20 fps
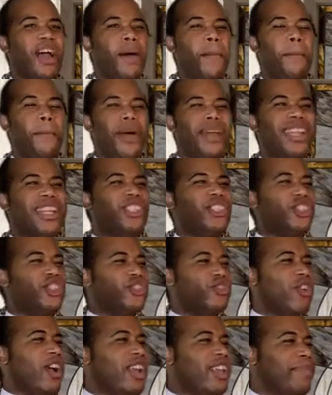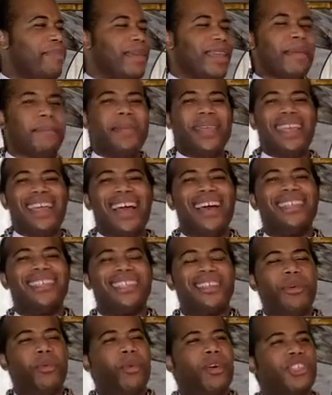But it struck me because
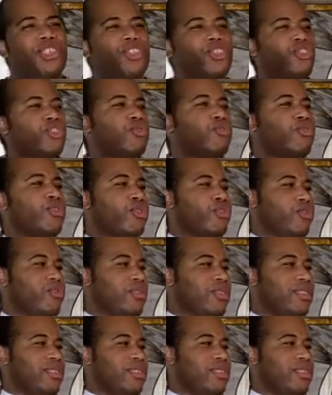it was true.